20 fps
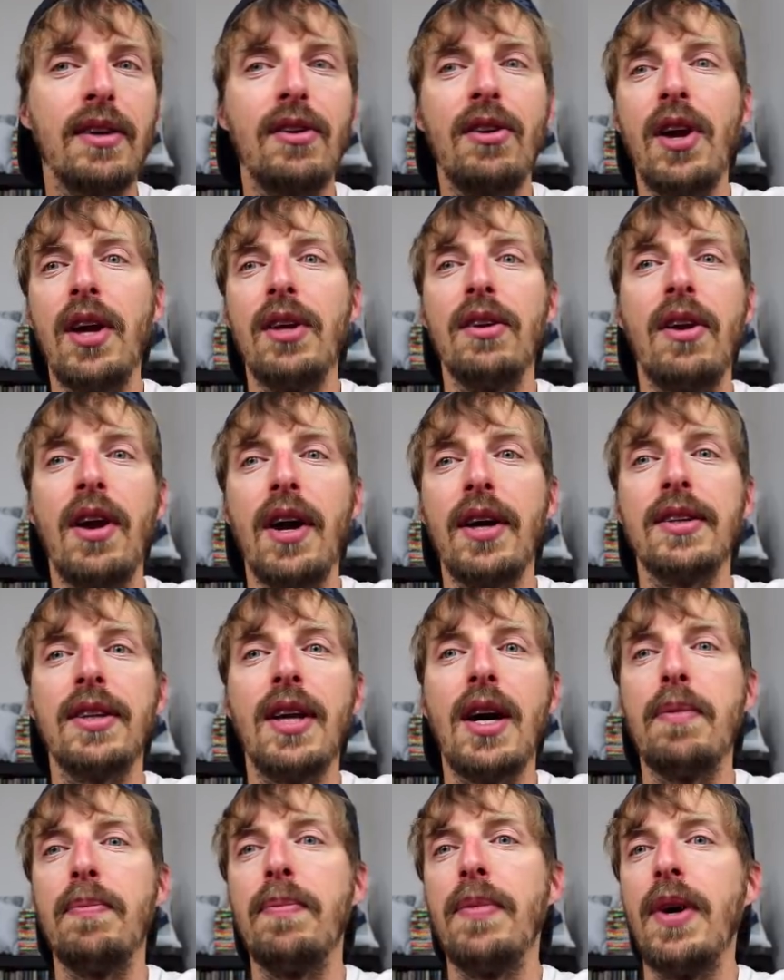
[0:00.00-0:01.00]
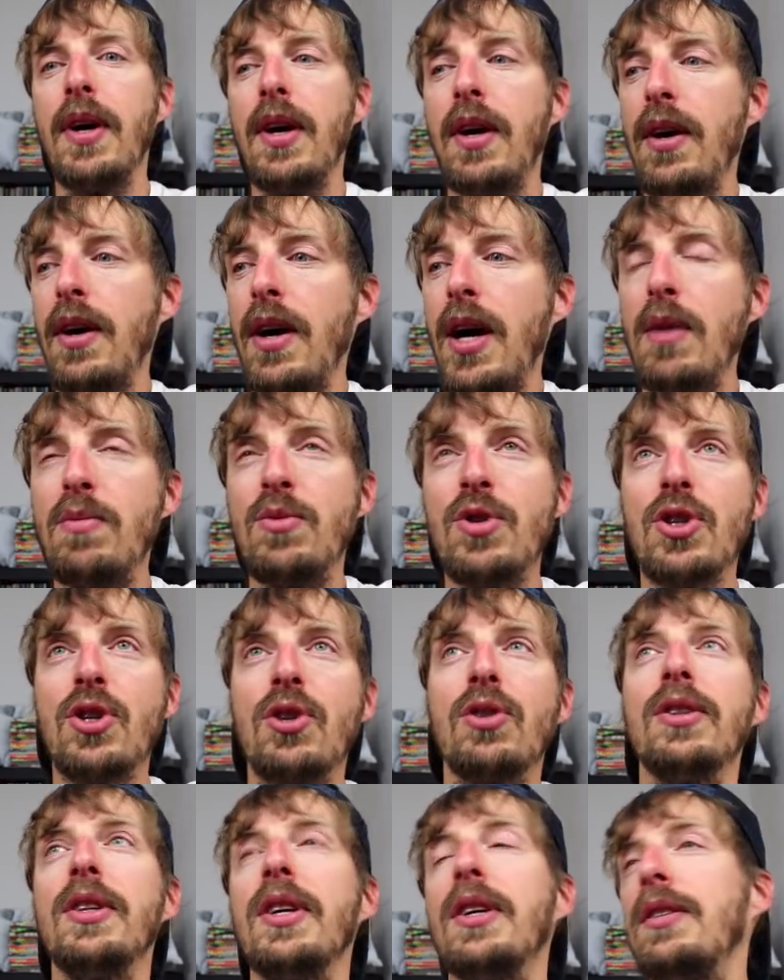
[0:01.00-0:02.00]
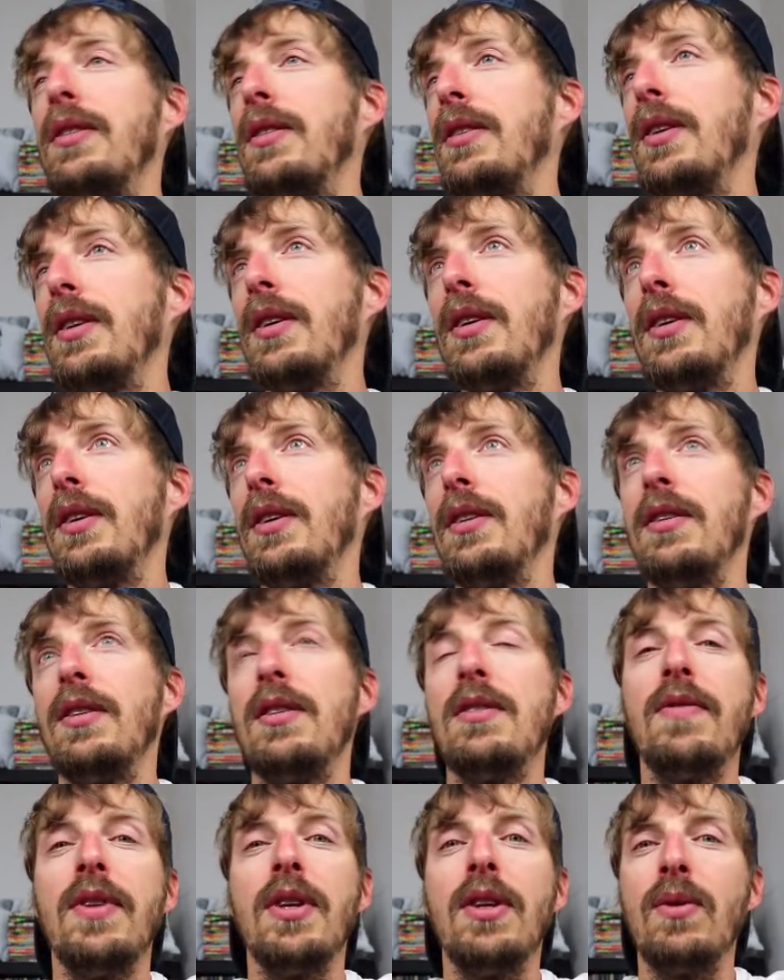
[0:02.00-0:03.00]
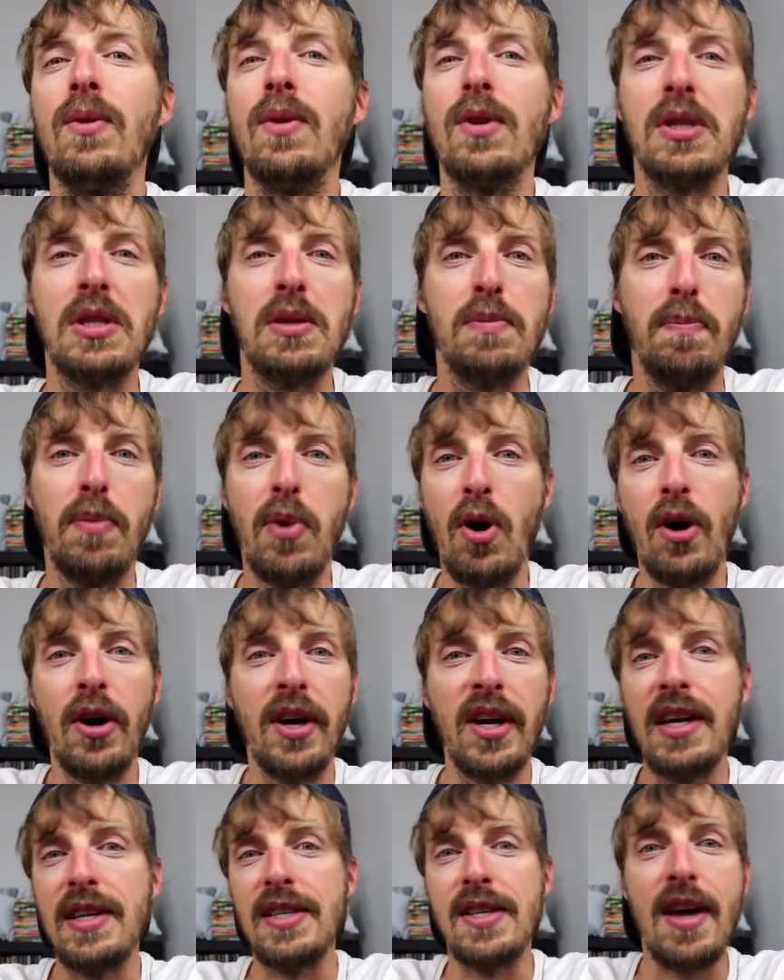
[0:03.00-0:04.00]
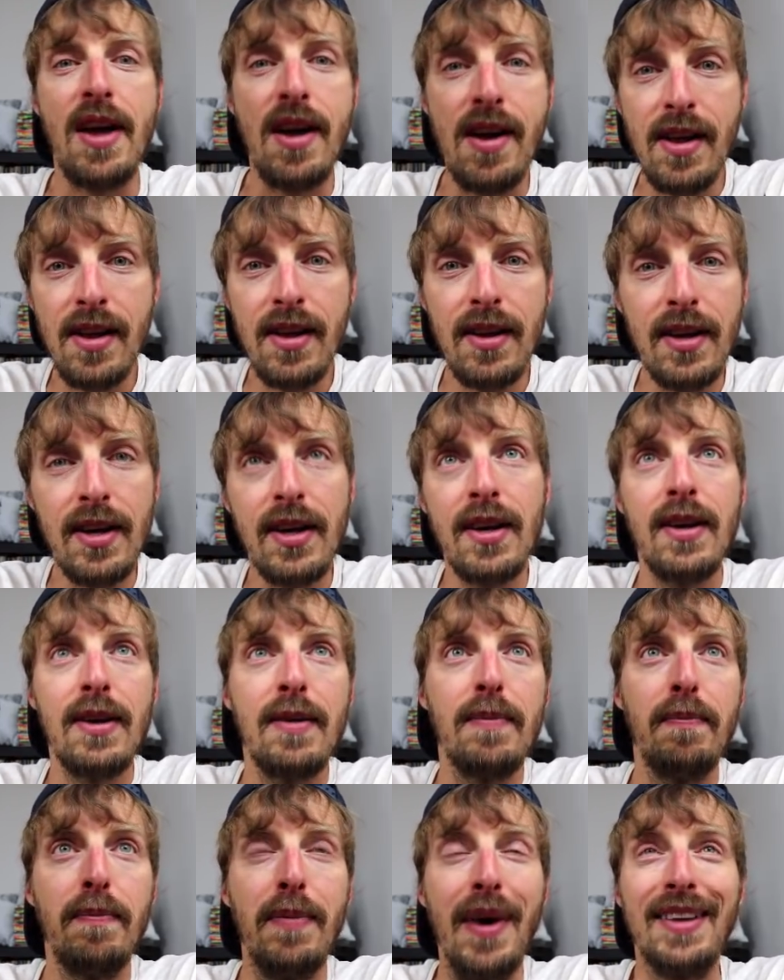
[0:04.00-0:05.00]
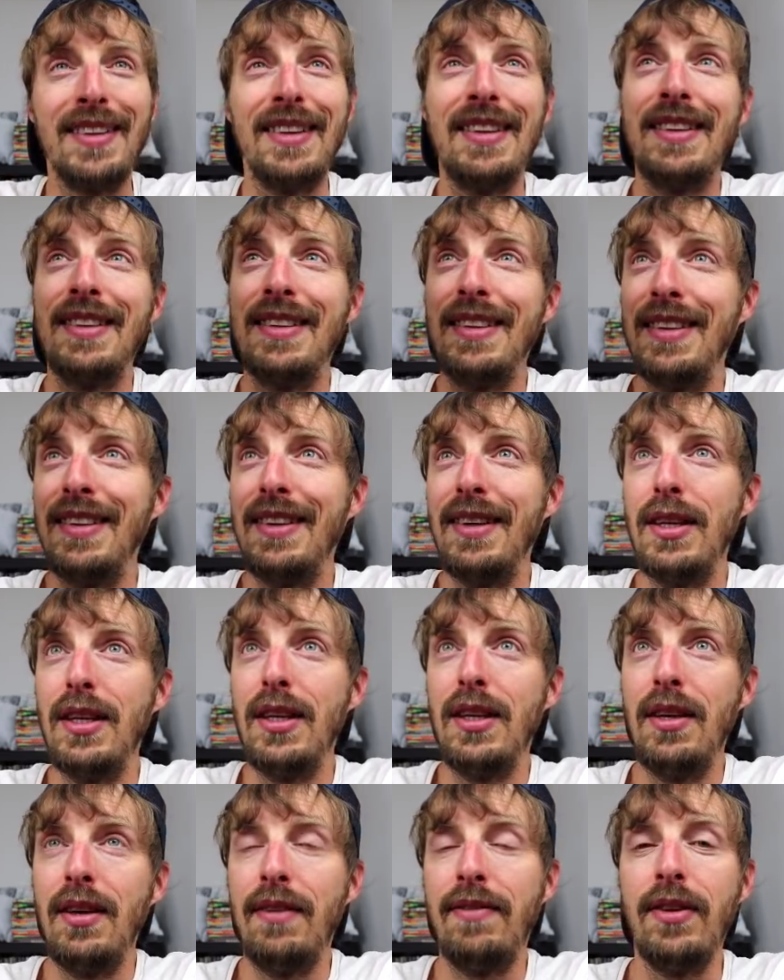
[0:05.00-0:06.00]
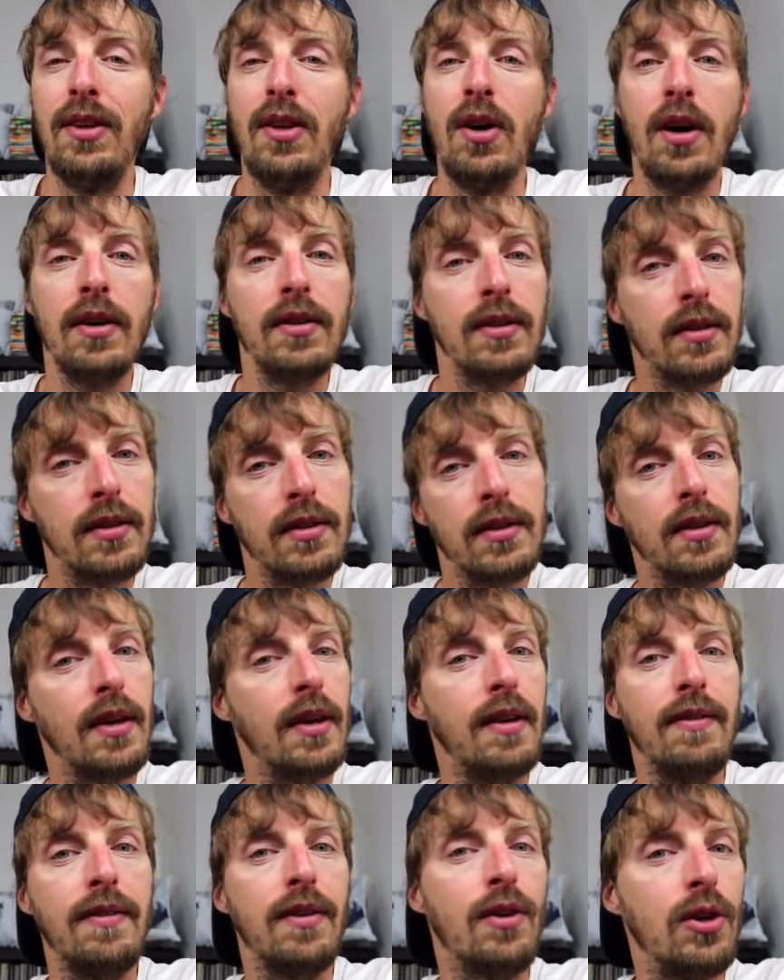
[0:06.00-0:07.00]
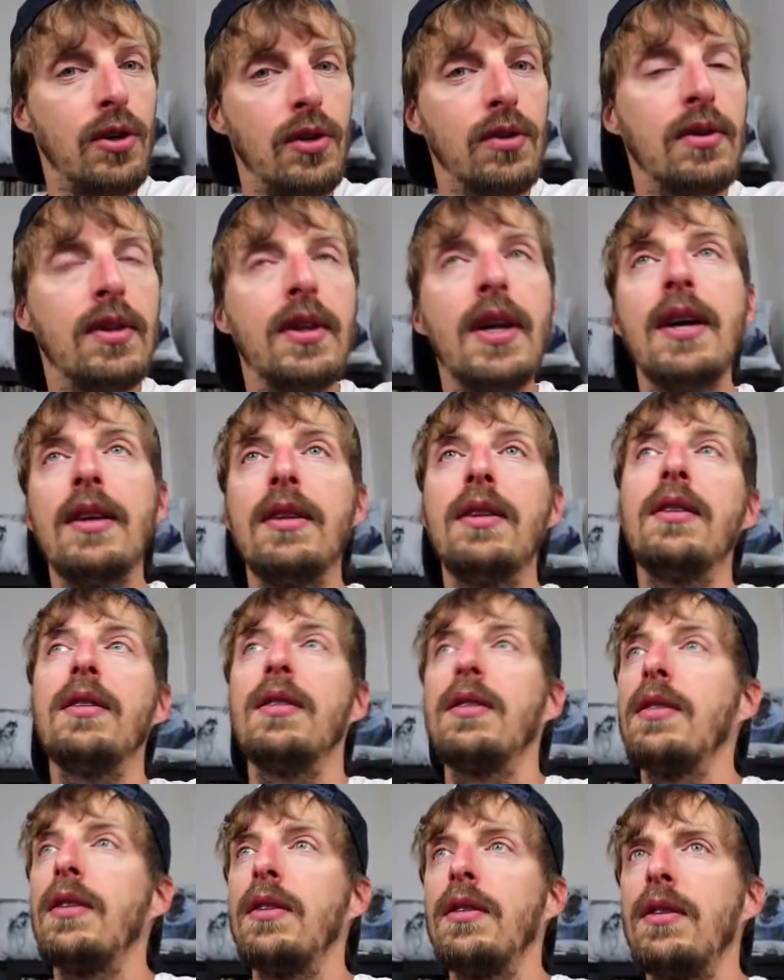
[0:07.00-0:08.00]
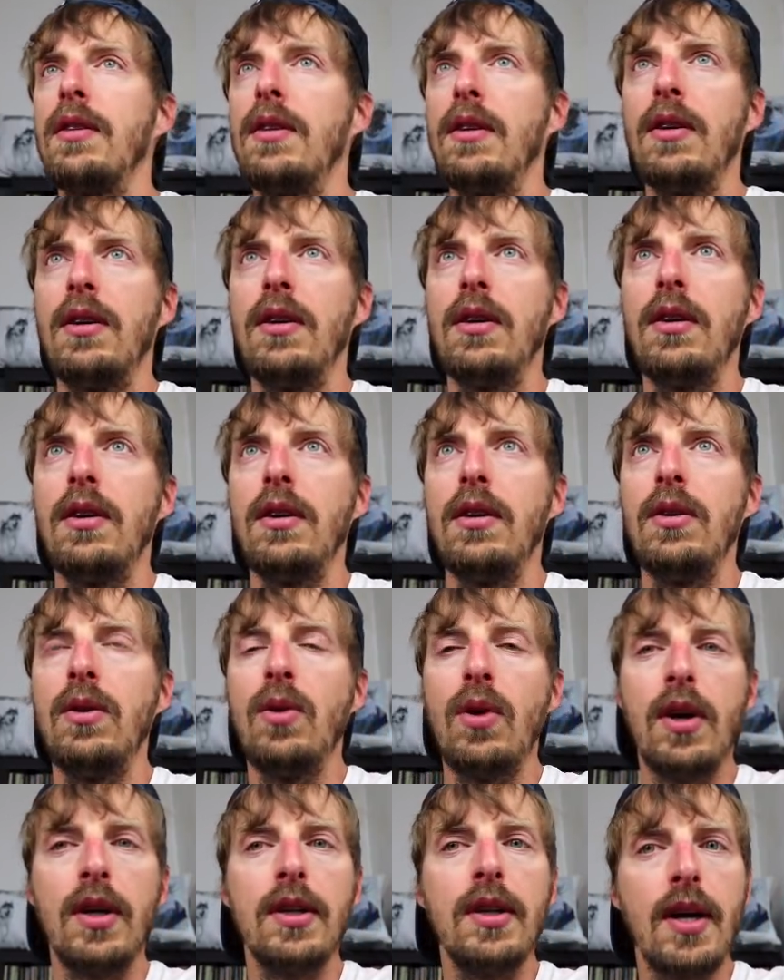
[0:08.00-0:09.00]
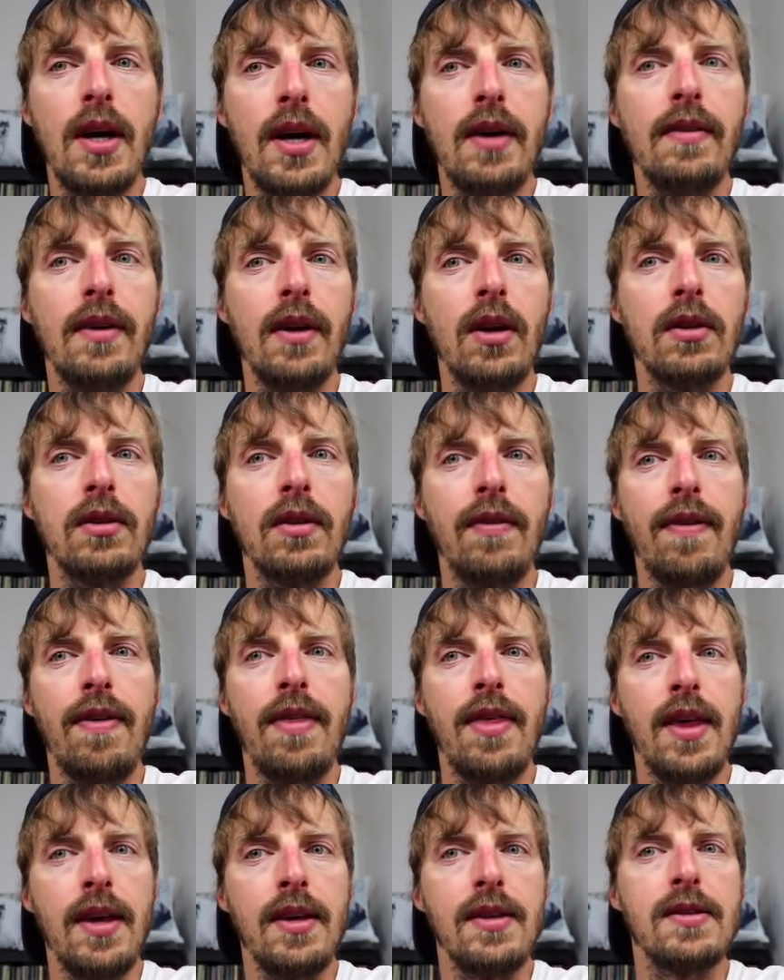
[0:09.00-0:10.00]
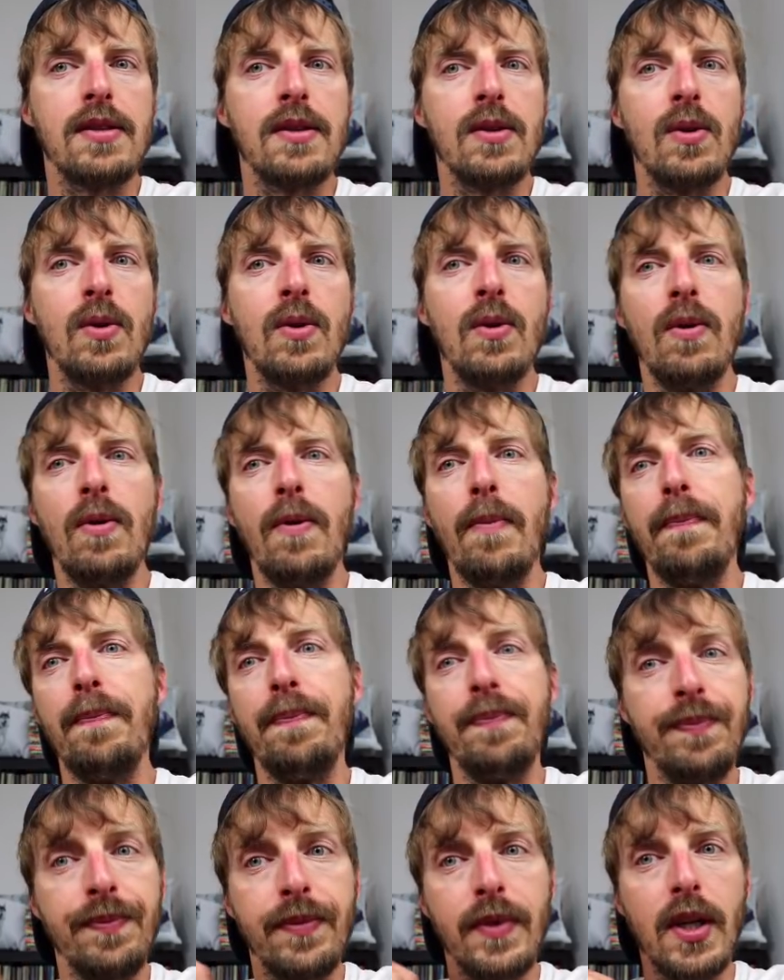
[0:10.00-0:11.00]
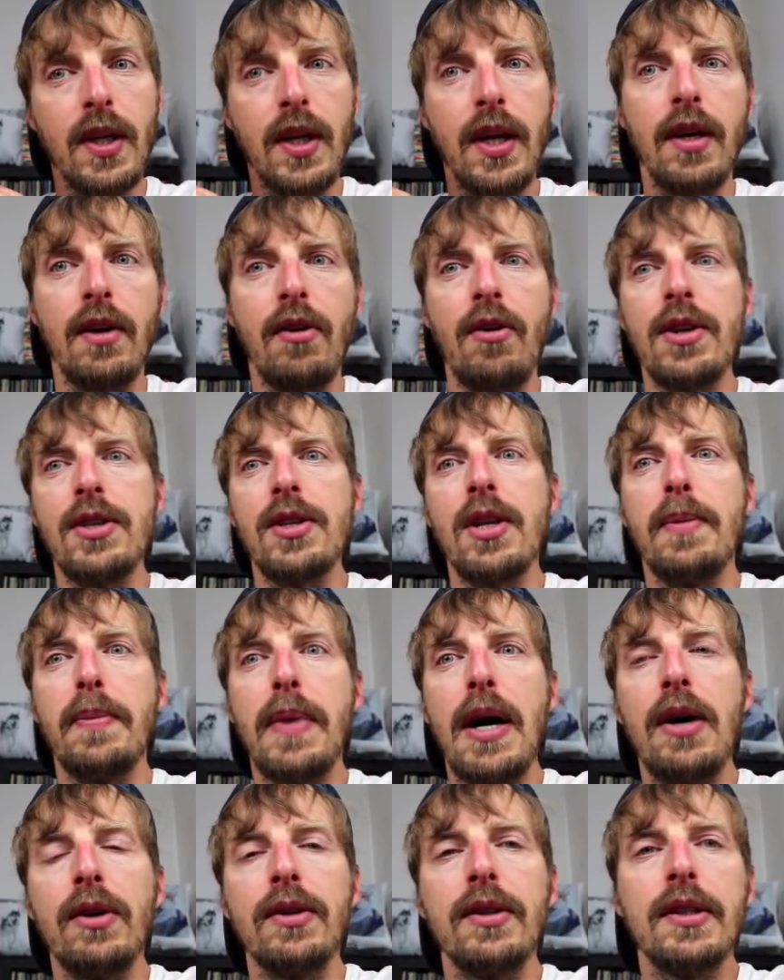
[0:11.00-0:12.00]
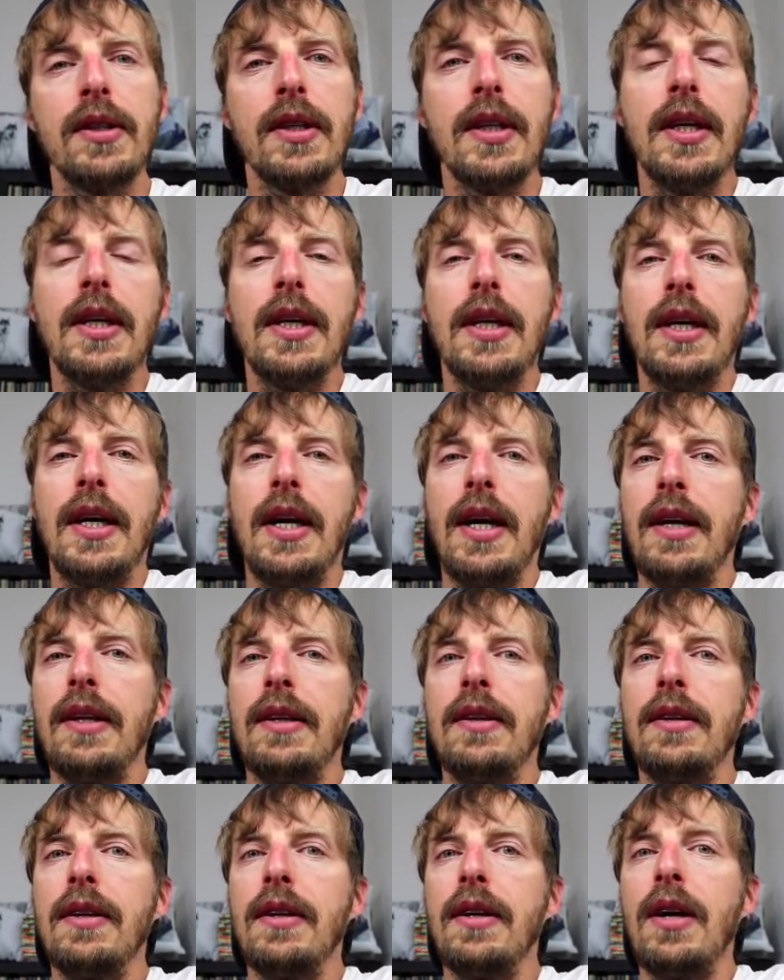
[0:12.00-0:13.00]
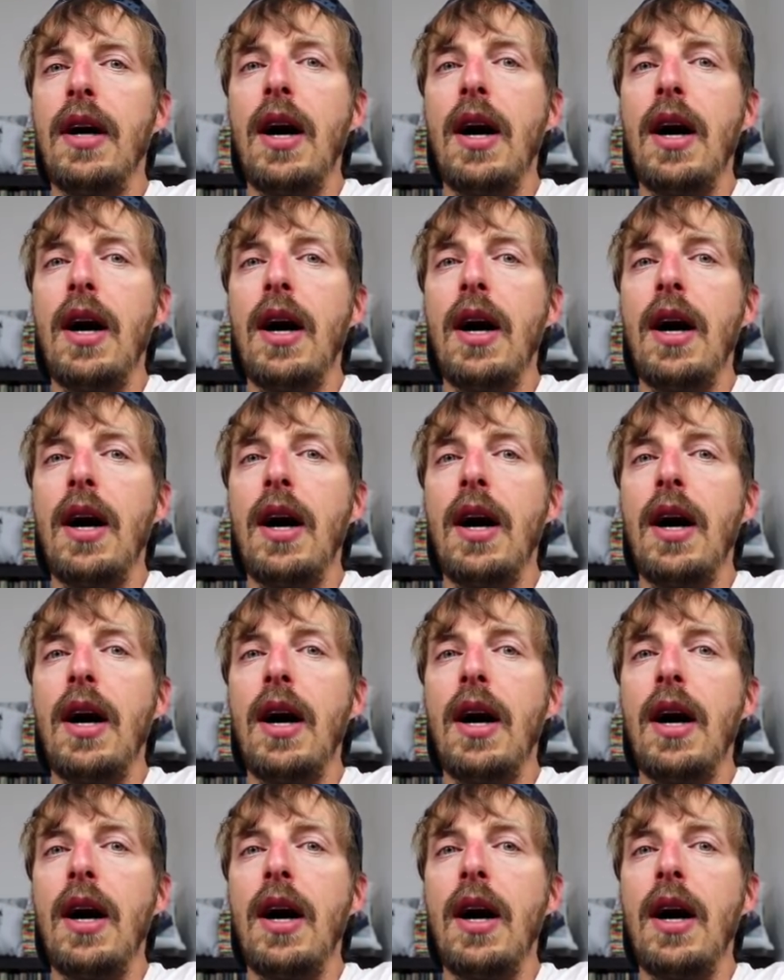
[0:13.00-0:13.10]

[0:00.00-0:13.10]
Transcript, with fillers: and Create React App, I'm sure that this video was boring as hell, but if you don't, and if you're new to that, you already have a lot of things to like reason about. And